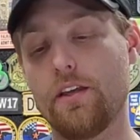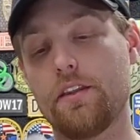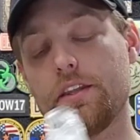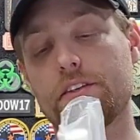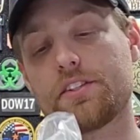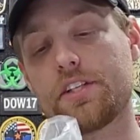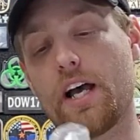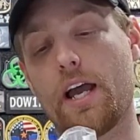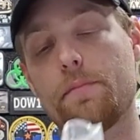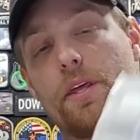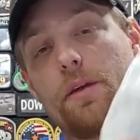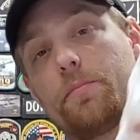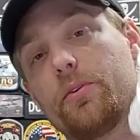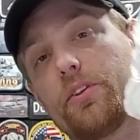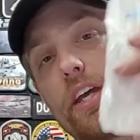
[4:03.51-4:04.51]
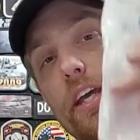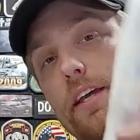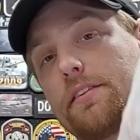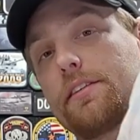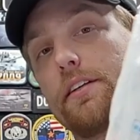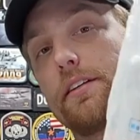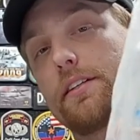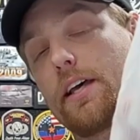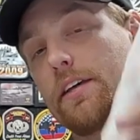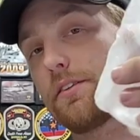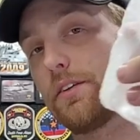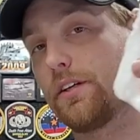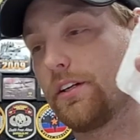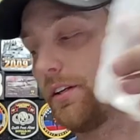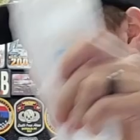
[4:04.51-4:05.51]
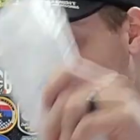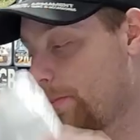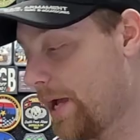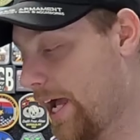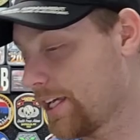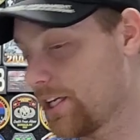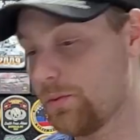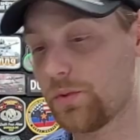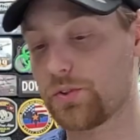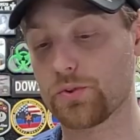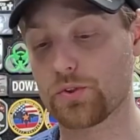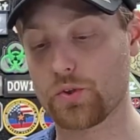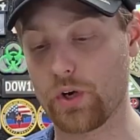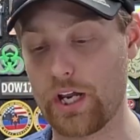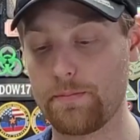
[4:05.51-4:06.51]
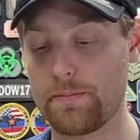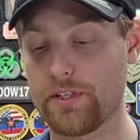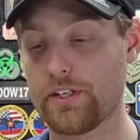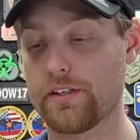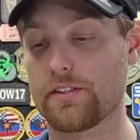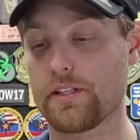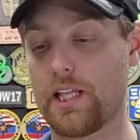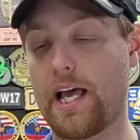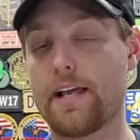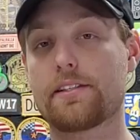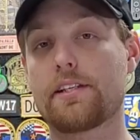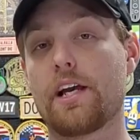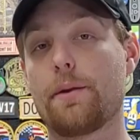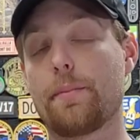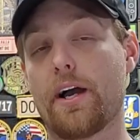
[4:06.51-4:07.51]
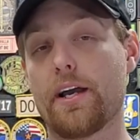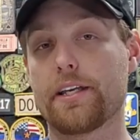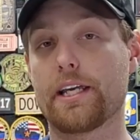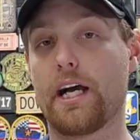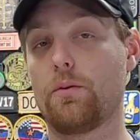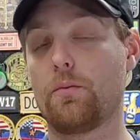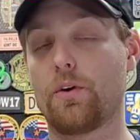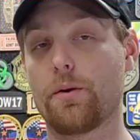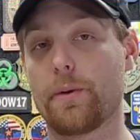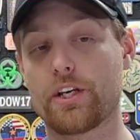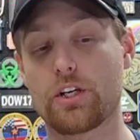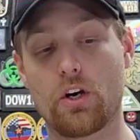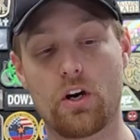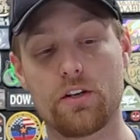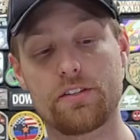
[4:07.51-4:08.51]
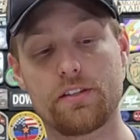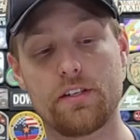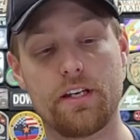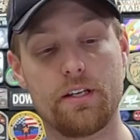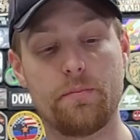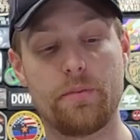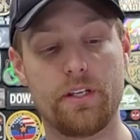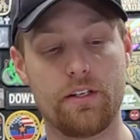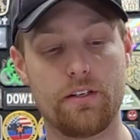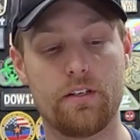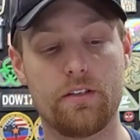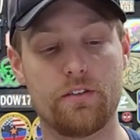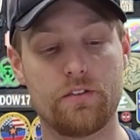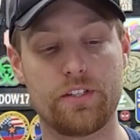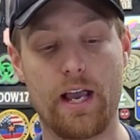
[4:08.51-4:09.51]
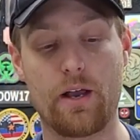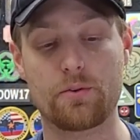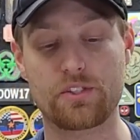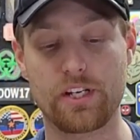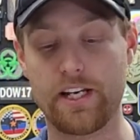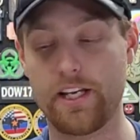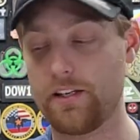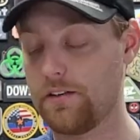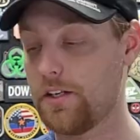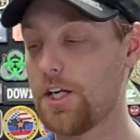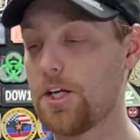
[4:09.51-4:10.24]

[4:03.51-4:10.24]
This time they put the hand sanitizer in a little baggie, which was great because the last time I got one of my cards that had been doused in it.